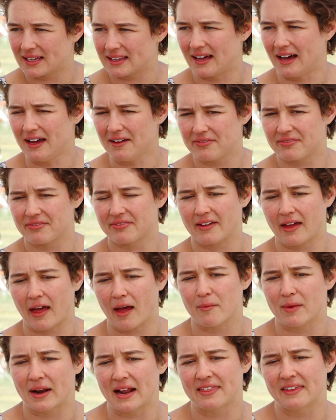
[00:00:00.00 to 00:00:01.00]
life.
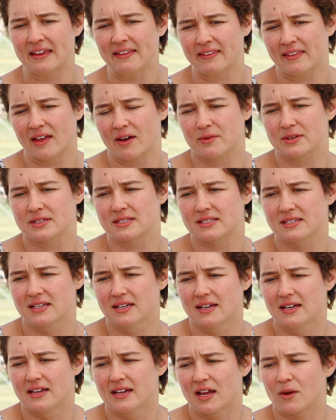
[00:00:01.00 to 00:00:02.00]
And I think it
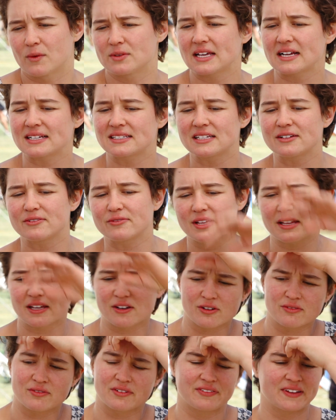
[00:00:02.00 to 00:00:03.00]
was actually a really
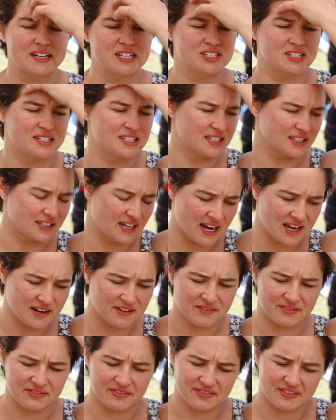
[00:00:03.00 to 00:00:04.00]
good reflection to kind
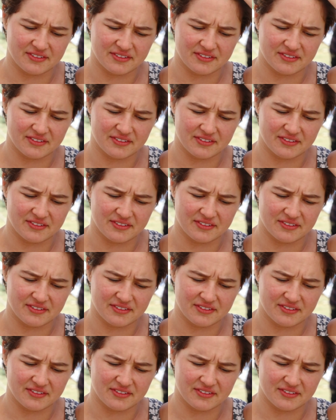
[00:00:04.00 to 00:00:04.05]
of...